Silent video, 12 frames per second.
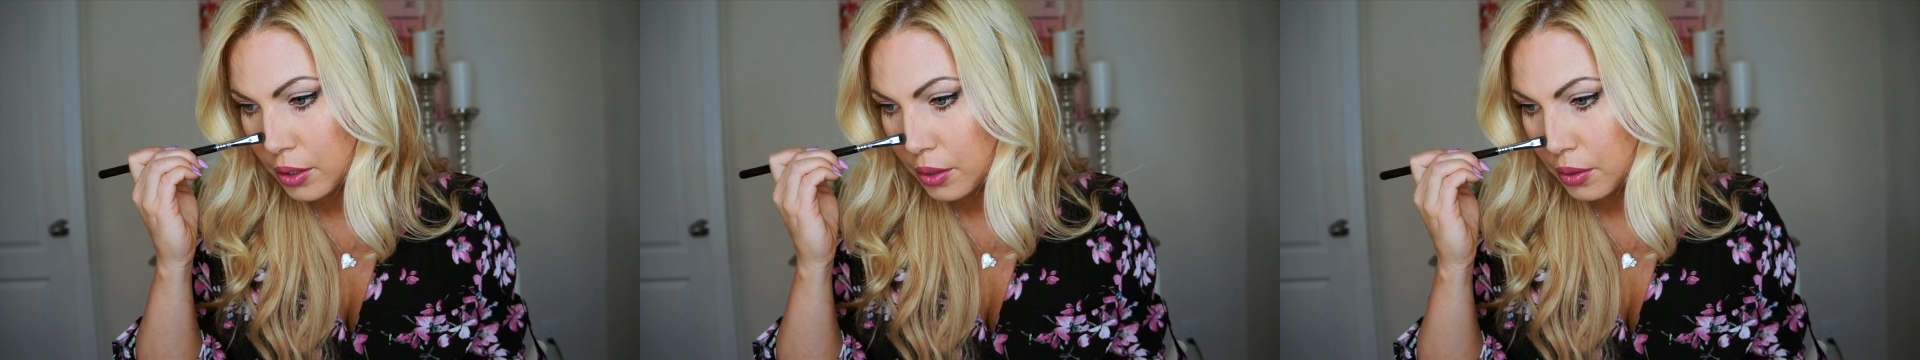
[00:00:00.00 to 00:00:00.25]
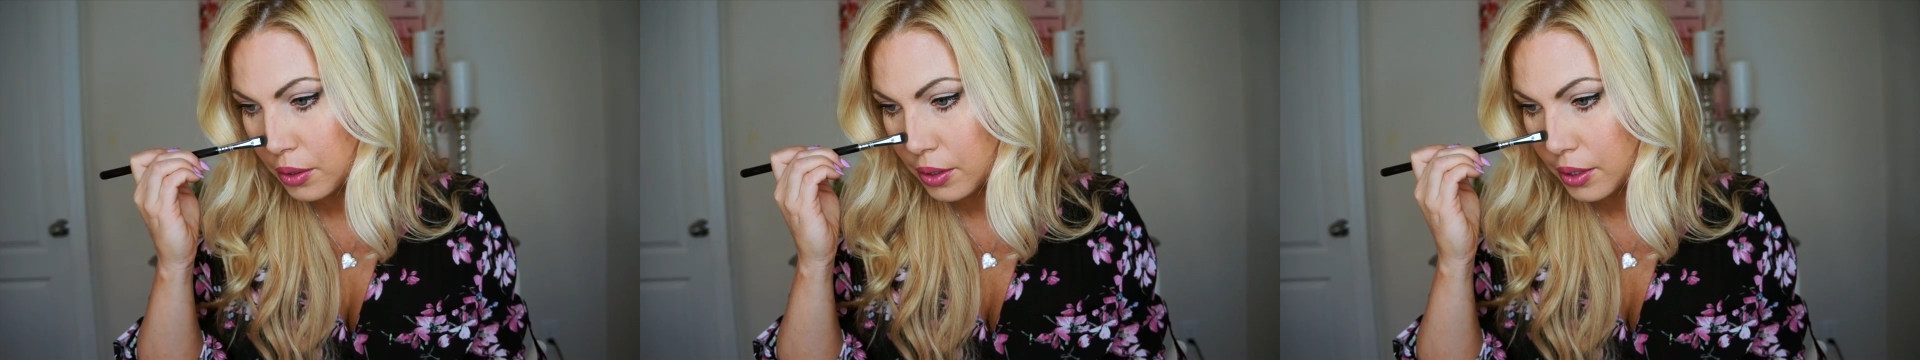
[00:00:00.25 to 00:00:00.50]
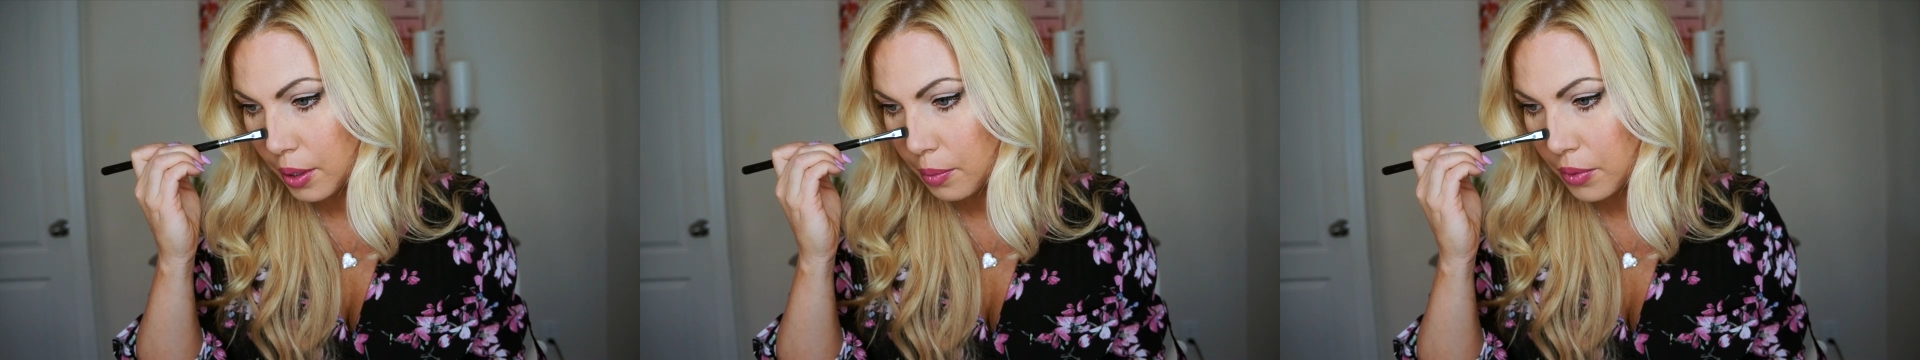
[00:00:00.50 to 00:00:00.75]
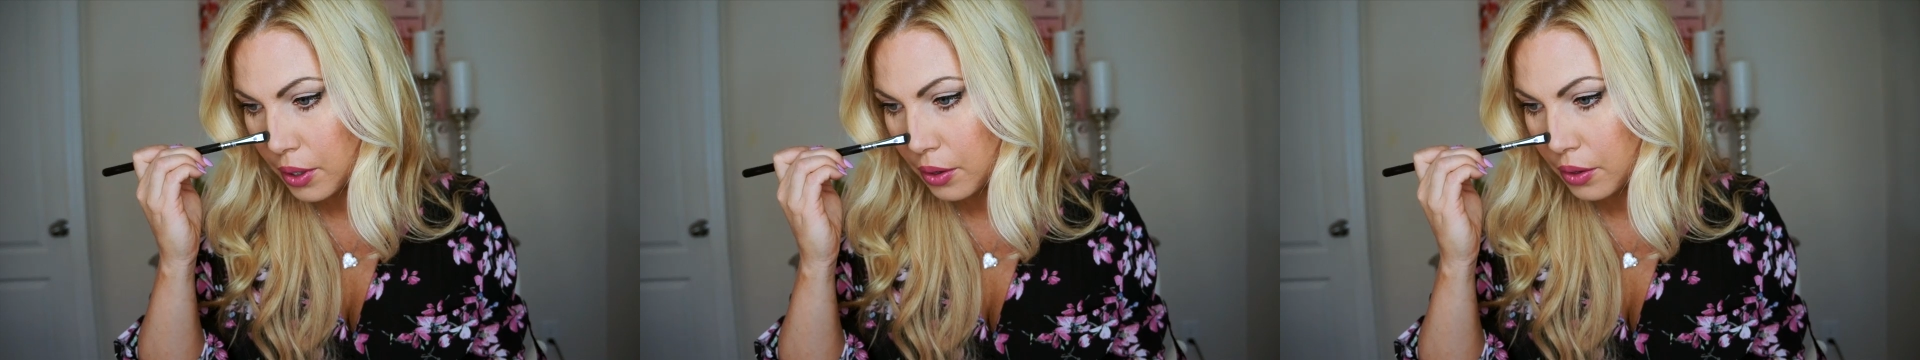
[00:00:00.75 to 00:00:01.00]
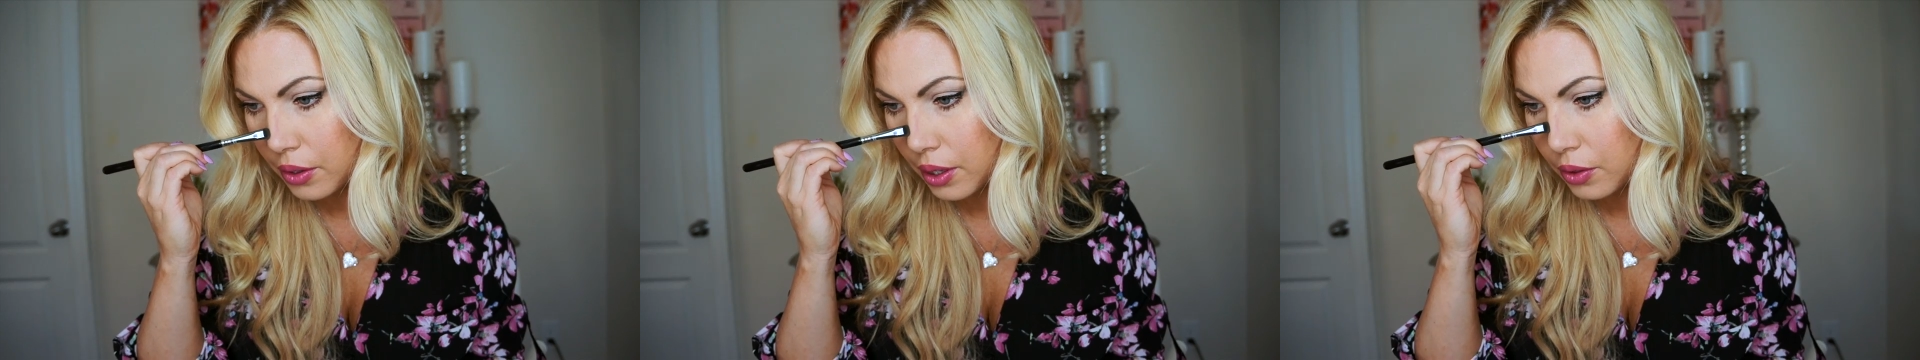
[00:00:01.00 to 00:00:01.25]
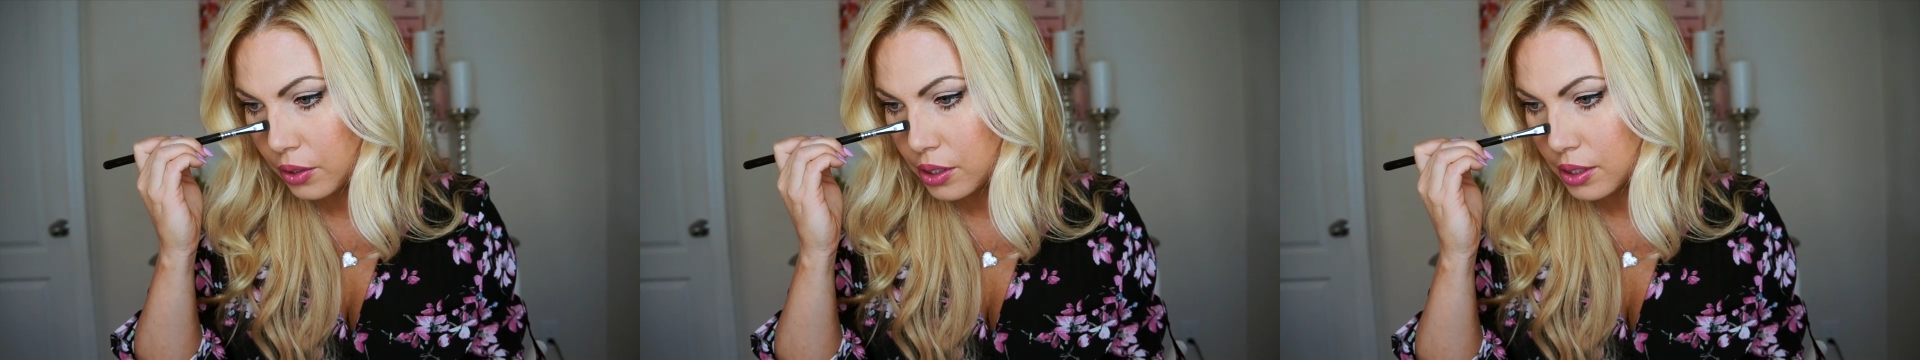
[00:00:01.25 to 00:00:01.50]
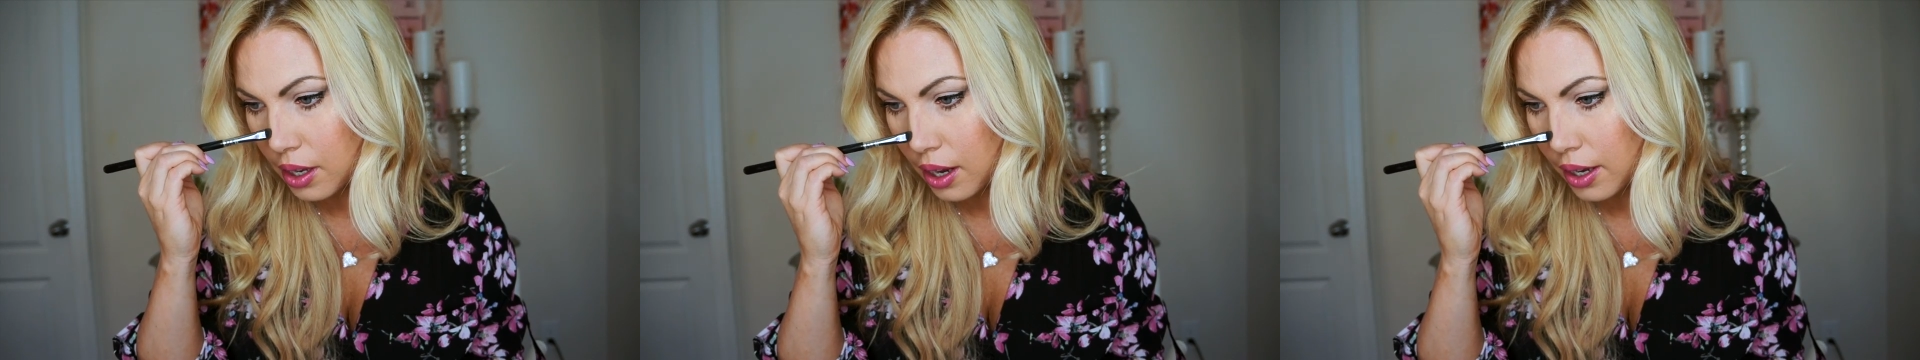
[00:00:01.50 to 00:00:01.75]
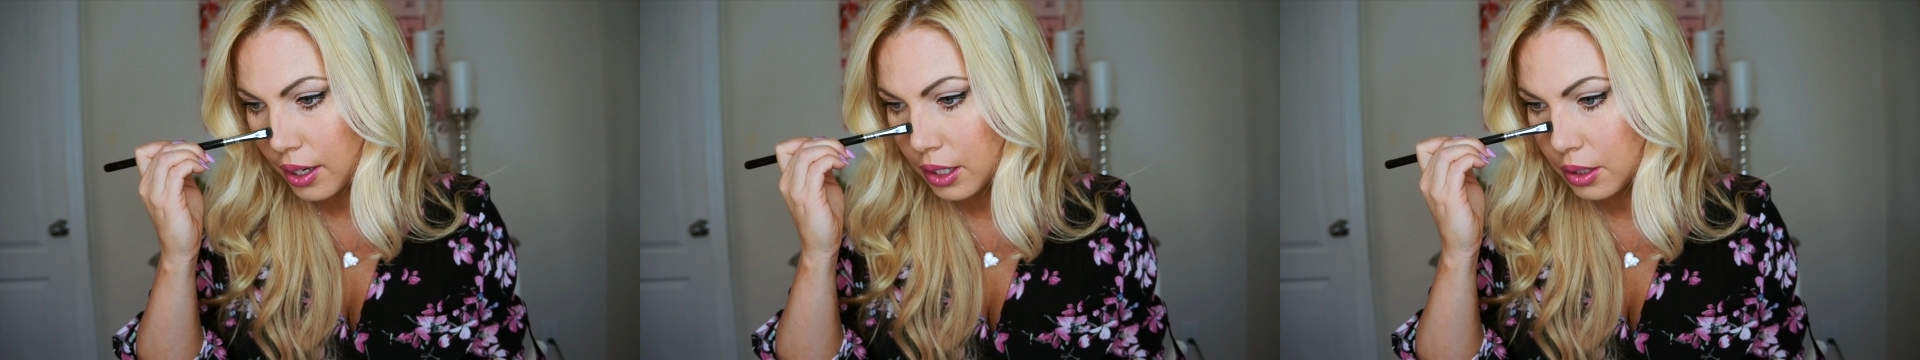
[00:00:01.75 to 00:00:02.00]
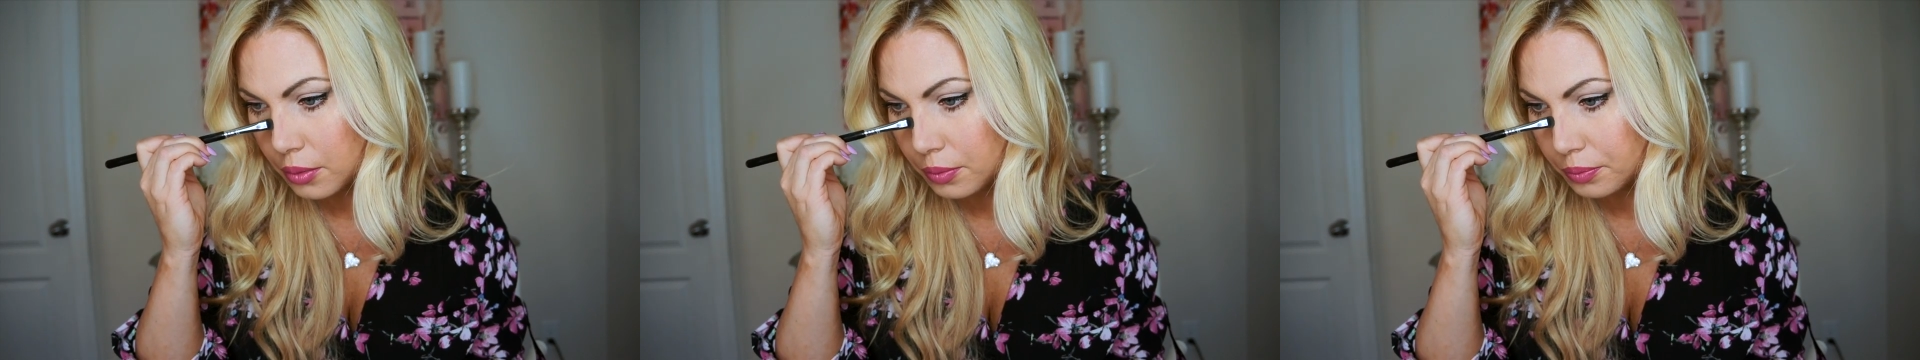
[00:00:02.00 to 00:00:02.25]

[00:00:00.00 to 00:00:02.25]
do the same thing on the other side.